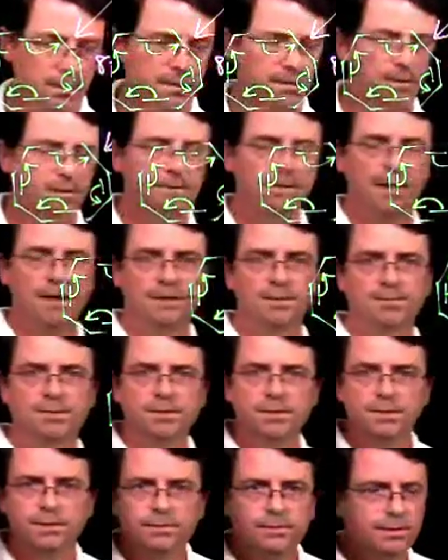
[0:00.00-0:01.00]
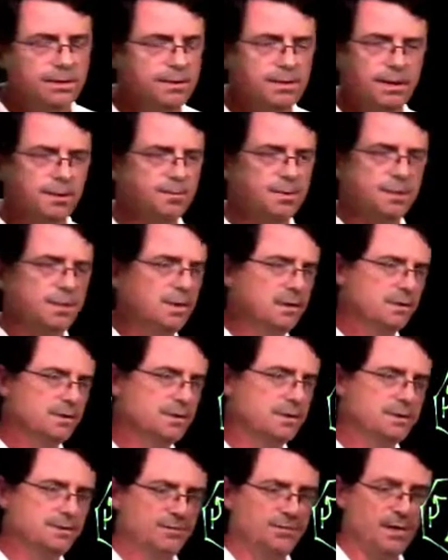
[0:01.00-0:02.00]
Your textbook uses something
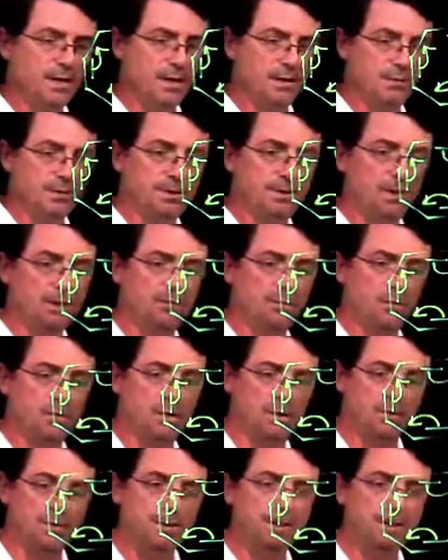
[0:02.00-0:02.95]
else, it's fine, whichever one.